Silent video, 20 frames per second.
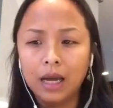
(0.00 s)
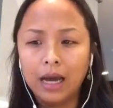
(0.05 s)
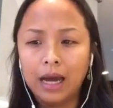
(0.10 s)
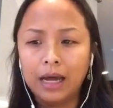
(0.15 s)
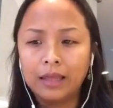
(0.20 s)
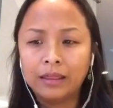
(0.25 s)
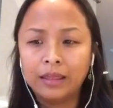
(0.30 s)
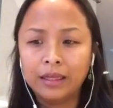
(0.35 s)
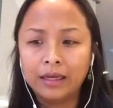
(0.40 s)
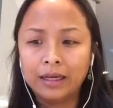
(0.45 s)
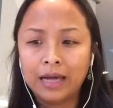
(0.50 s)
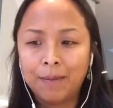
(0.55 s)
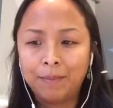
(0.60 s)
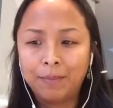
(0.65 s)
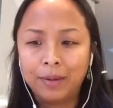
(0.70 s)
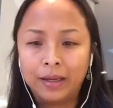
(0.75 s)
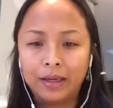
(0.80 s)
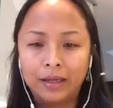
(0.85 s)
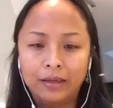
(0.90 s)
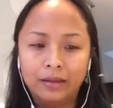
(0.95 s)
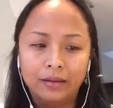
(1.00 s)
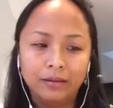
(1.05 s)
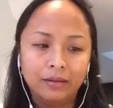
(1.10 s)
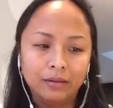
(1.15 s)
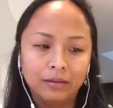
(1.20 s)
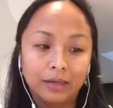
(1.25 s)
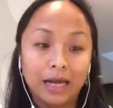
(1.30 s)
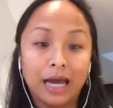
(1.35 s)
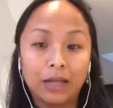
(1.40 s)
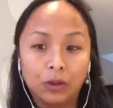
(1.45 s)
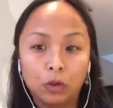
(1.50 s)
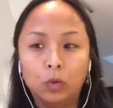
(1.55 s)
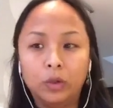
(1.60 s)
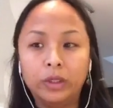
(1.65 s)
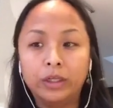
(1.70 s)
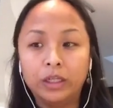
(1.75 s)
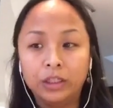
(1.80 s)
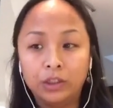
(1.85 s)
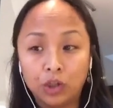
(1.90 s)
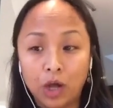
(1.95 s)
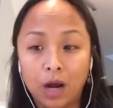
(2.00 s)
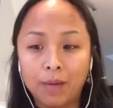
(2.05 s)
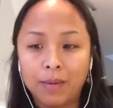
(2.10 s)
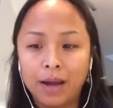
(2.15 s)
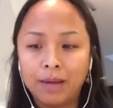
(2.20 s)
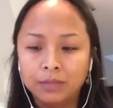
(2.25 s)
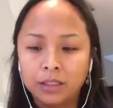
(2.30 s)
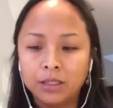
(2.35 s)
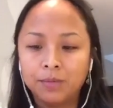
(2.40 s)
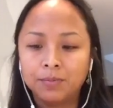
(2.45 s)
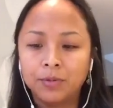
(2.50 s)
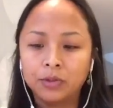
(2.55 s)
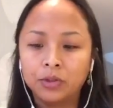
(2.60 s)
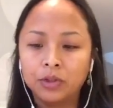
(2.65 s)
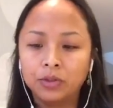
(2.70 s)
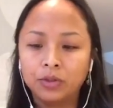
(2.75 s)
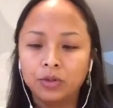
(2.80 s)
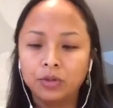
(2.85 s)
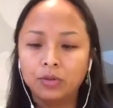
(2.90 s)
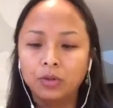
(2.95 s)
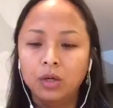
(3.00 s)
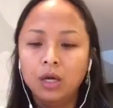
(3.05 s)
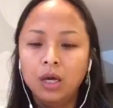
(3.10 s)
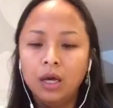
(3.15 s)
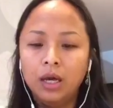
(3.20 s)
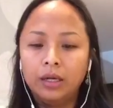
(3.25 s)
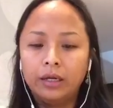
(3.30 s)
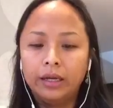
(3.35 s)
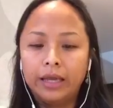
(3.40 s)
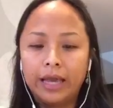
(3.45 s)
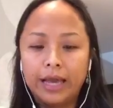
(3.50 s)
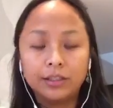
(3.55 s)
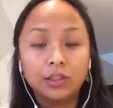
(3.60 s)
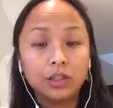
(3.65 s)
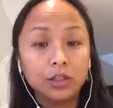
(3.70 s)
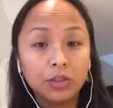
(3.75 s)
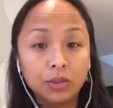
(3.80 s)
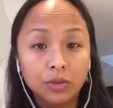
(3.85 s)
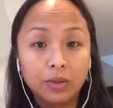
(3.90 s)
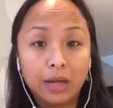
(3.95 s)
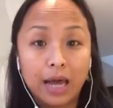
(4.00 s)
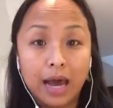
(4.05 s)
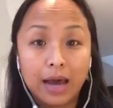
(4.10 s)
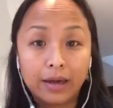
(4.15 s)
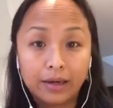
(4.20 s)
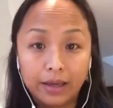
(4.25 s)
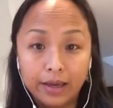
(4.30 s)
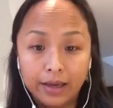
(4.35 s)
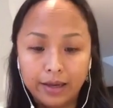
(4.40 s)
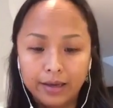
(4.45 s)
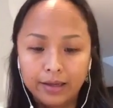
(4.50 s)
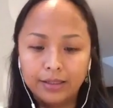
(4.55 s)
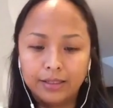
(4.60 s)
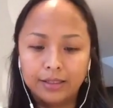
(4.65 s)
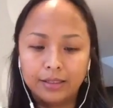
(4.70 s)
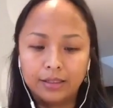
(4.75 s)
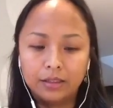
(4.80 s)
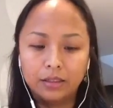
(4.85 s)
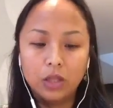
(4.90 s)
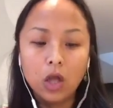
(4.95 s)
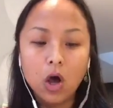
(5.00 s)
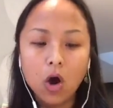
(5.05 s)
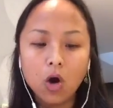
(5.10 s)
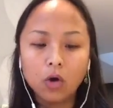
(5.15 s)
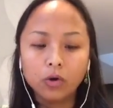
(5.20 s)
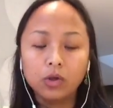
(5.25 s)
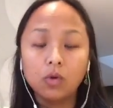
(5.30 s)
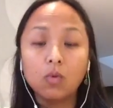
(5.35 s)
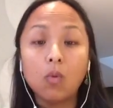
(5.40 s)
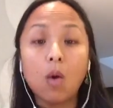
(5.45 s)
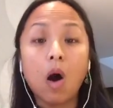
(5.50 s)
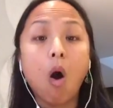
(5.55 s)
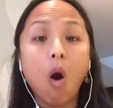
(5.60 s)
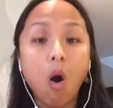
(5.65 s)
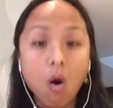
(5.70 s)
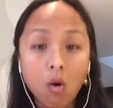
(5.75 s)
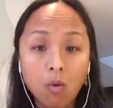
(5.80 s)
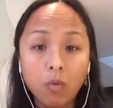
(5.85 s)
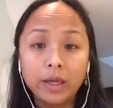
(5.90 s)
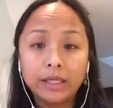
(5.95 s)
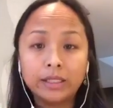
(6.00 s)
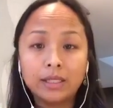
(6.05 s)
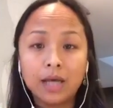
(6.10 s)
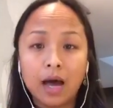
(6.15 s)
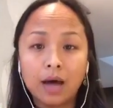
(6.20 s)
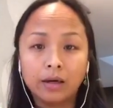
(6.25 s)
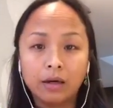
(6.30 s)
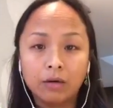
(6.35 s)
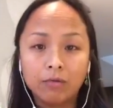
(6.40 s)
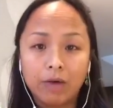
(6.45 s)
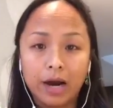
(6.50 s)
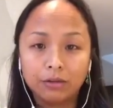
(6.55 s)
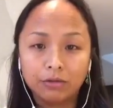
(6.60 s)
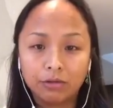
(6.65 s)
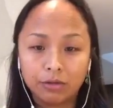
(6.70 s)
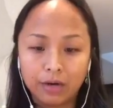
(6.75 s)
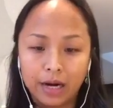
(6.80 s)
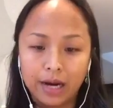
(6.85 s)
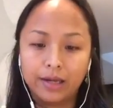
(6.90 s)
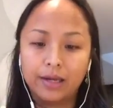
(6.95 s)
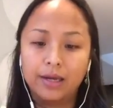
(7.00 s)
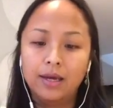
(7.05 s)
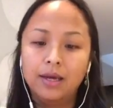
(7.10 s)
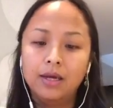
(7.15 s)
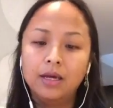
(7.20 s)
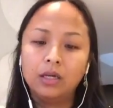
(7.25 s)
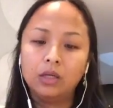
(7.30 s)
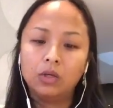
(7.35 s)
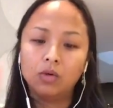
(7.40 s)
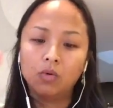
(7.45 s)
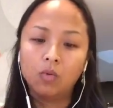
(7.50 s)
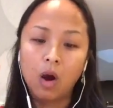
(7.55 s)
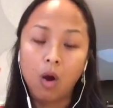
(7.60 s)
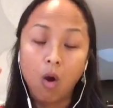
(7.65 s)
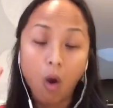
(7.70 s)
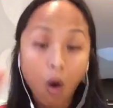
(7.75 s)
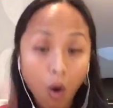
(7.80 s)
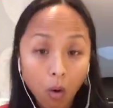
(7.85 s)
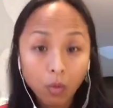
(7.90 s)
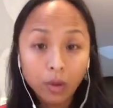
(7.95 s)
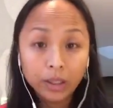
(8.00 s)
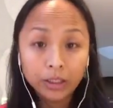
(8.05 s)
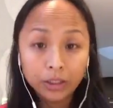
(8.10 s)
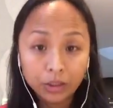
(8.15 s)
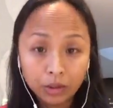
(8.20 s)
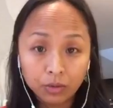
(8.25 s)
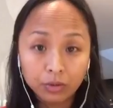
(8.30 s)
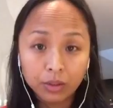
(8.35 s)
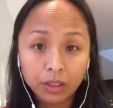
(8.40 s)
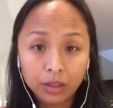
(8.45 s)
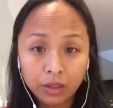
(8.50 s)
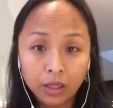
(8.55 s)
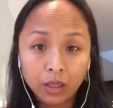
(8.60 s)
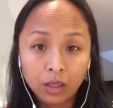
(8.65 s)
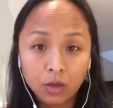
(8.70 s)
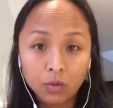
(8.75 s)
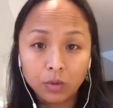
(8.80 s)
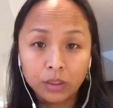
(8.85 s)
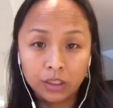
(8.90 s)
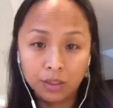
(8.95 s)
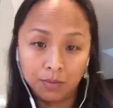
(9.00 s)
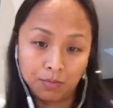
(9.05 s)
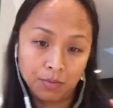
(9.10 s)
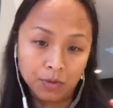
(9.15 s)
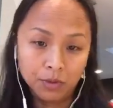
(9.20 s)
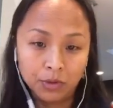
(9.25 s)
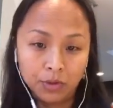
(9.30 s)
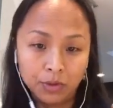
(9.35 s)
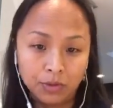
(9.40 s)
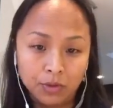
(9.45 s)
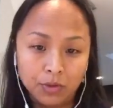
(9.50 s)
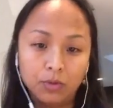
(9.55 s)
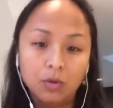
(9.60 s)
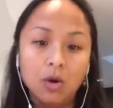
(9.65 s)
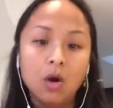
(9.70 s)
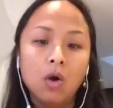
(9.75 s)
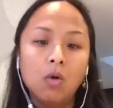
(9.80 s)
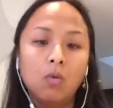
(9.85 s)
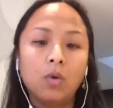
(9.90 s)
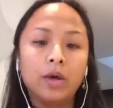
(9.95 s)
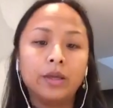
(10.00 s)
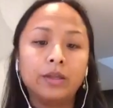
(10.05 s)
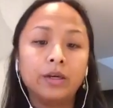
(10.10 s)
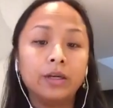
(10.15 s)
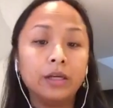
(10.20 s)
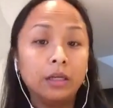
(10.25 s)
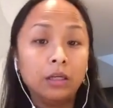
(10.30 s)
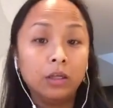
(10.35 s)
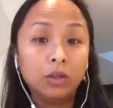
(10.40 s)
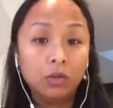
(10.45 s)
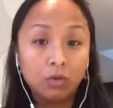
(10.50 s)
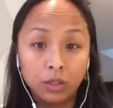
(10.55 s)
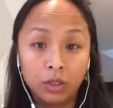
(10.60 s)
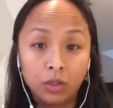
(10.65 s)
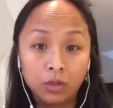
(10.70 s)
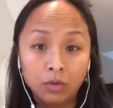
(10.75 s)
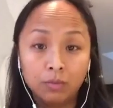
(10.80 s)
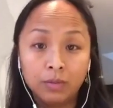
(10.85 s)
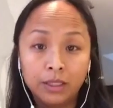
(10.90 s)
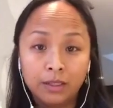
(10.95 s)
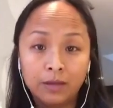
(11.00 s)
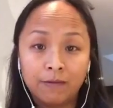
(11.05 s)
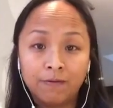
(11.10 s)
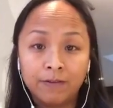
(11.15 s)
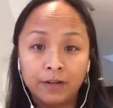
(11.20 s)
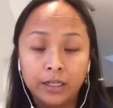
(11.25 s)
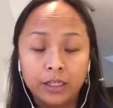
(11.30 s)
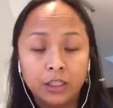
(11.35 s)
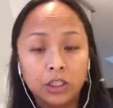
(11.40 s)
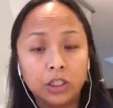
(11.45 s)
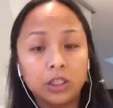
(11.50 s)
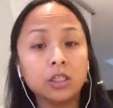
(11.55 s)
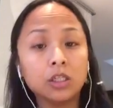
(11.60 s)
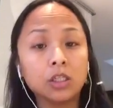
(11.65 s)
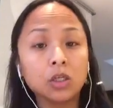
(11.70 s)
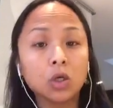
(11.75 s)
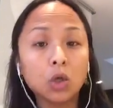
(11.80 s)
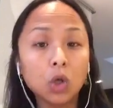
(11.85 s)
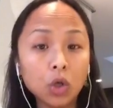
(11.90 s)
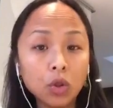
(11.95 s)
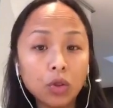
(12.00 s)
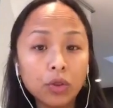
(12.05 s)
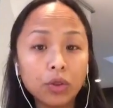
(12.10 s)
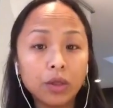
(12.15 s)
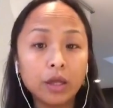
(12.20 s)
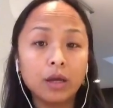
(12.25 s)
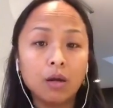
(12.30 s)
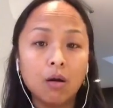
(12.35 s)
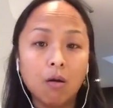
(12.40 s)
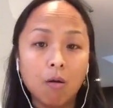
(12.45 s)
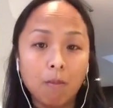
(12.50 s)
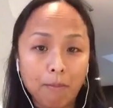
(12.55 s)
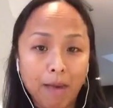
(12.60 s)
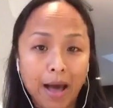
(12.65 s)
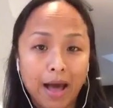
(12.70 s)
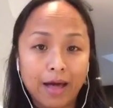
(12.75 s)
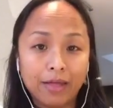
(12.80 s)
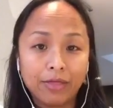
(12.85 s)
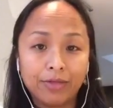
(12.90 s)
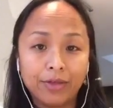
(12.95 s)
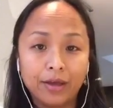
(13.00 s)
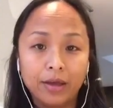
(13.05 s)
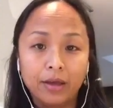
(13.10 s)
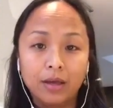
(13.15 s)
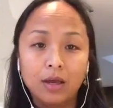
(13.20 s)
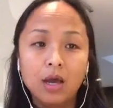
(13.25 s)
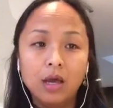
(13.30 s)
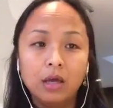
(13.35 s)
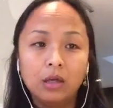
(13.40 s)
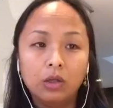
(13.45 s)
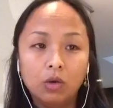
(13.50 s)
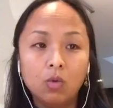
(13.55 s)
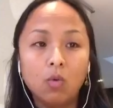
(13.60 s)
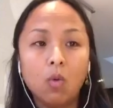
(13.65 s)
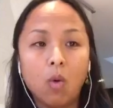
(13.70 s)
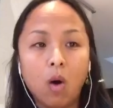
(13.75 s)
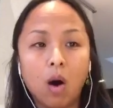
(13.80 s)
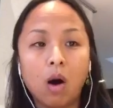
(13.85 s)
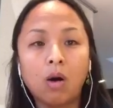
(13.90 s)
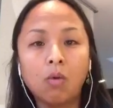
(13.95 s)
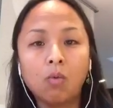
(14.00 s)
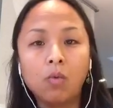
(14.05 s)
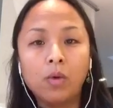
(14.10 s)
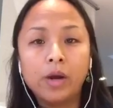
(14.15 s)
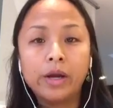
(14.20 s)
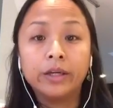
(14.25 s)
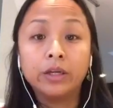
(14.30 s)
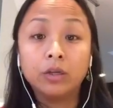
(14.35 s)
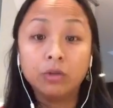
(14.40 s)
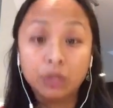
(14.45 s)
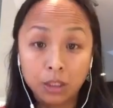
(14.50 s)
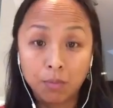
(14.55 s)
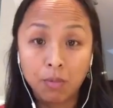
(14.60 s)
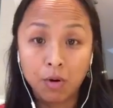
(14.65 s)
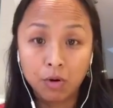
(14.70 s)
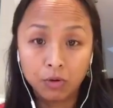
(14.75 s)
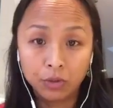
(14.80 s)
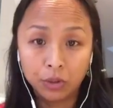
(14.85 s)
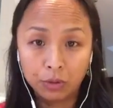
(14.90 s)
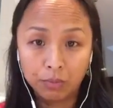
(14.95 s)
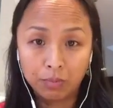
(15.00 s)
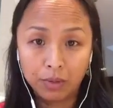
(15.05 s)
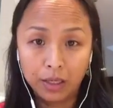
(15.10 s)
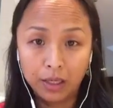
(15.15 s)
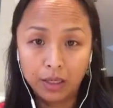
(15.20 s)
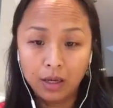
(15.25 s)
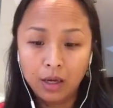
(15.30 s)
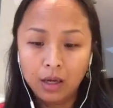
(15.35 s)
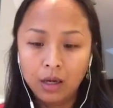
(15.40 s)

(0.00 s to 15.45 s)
I think I've been not doing the job I'm supposed to do. The answer to that is no, you are always on the right track. You will always do the thing you were supposed to do. Whether in your human definition is good thing or bad thing, you are where you're supposed to be.